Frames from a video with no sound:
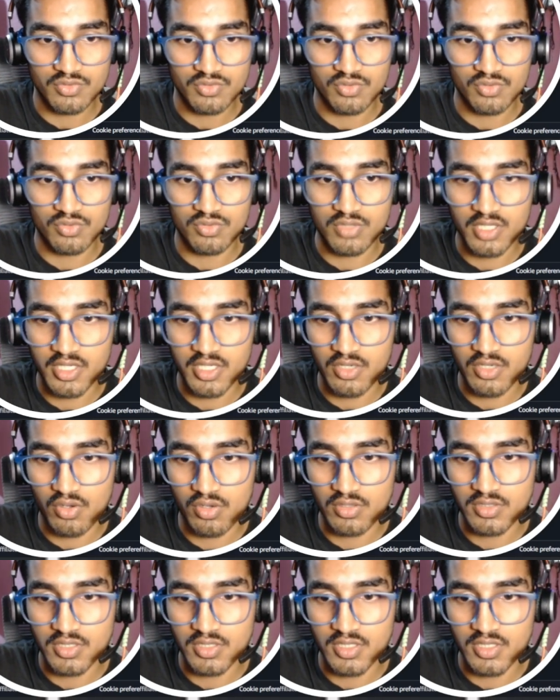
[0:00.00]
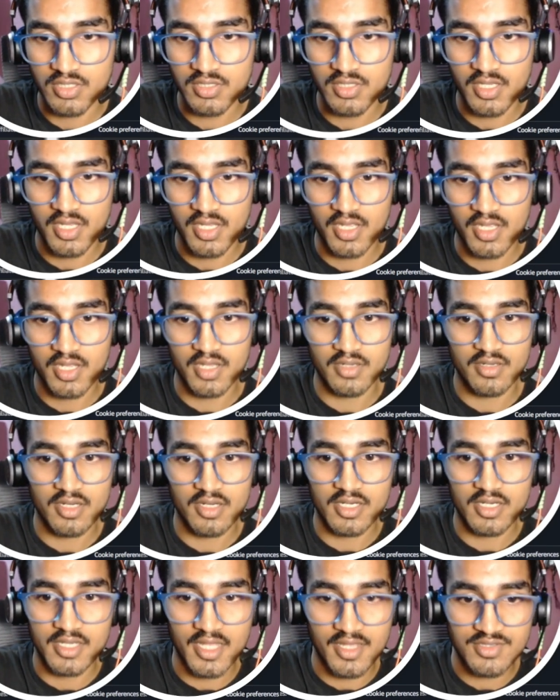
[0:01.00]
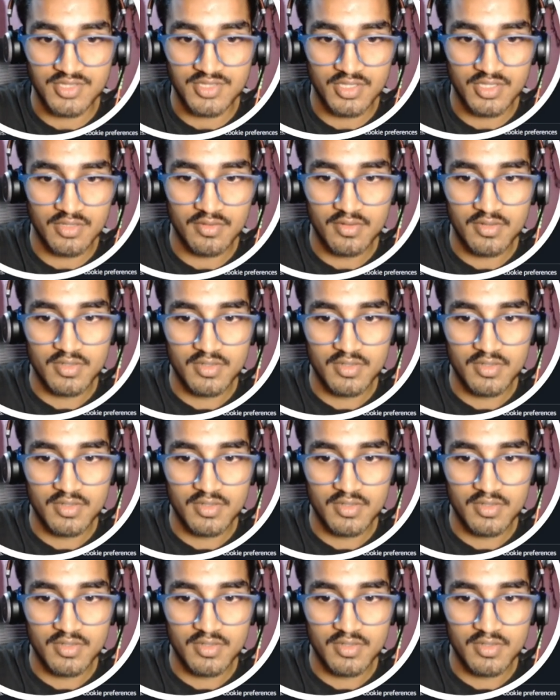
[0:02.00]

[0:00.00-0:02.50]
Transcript: So click on it and attach it.